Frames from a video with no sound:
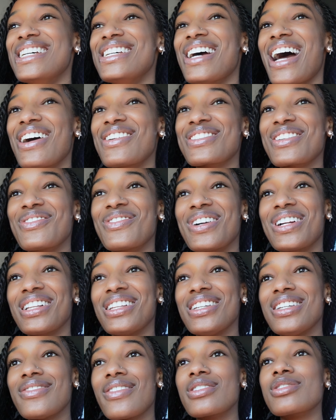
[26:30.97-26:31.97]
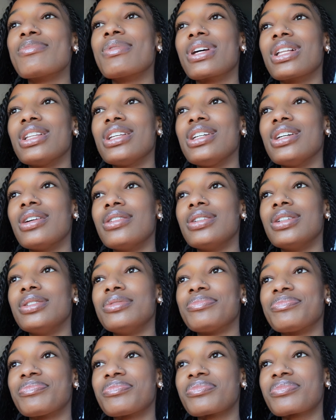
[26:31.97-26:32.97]
I was getting ready to leave. I was picking Leo up.
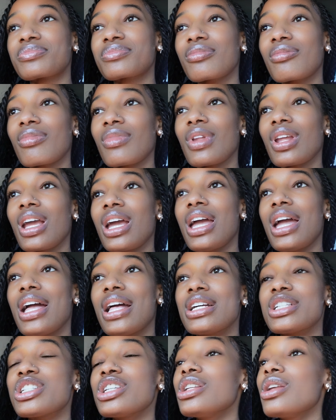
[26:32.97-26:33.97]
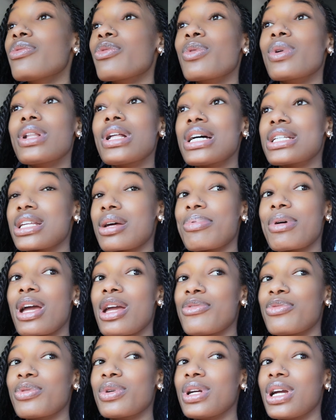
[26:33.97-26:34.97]
And she didn't even realize I
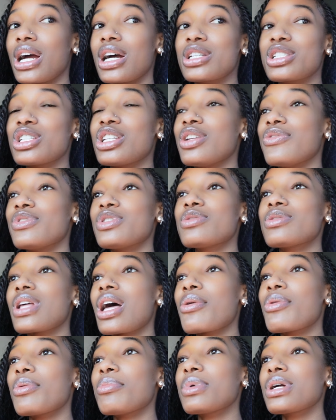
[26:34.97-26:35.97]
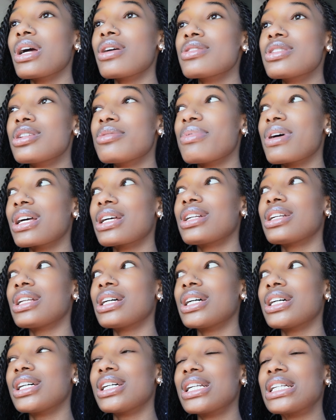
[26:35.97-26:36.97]
paid for it, y'all. She was like, well, let me go to the back of the
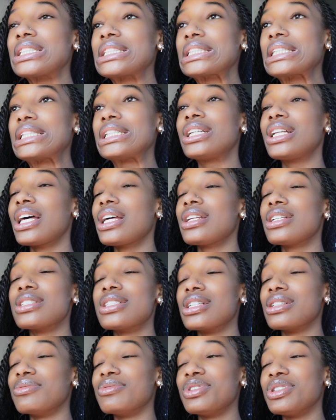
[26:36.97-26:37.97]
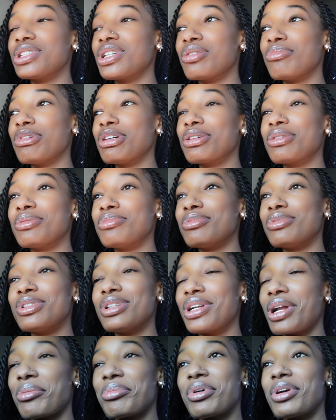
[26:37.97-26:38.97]
line. And I was like, the lady will tell me when she come back up here
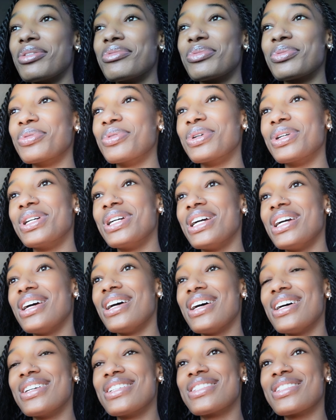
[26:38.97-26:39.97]
that I paid for it.